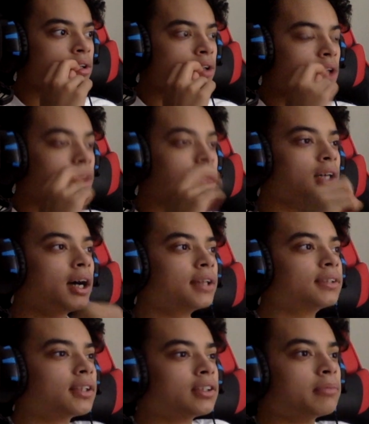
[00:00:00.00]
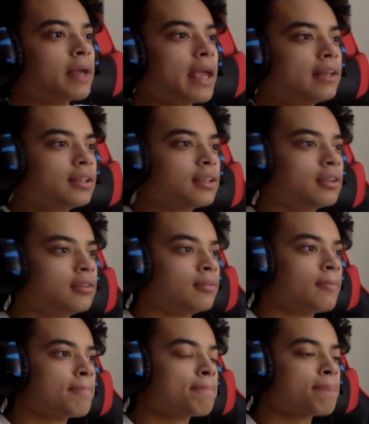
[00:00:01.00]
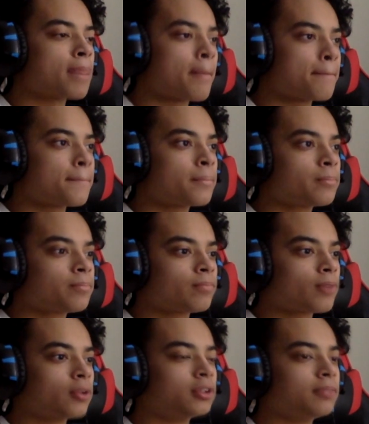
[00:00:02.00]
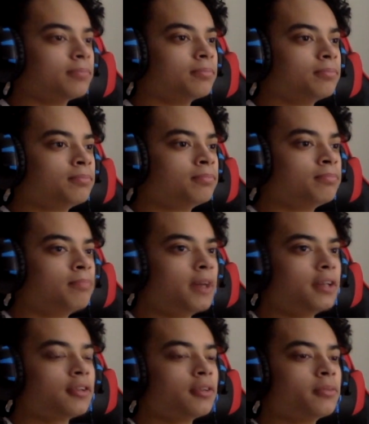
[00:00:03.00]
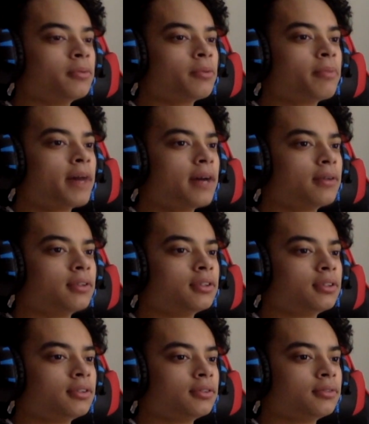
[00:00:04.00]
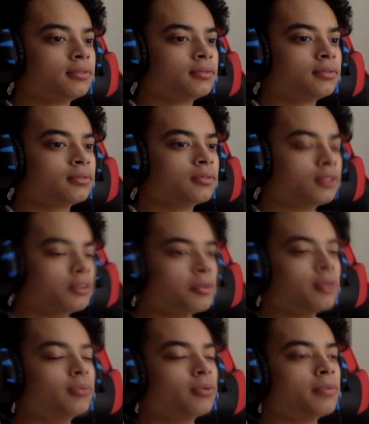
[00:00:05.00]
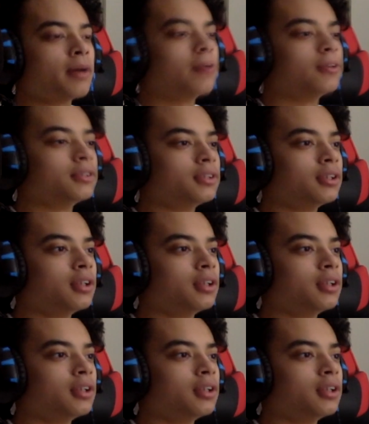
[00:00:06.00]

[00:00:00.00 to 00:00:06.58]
This guy is like some alien. Yeah. Or some metahuman with powers. It's up to us to put it all Or some together. human with powers.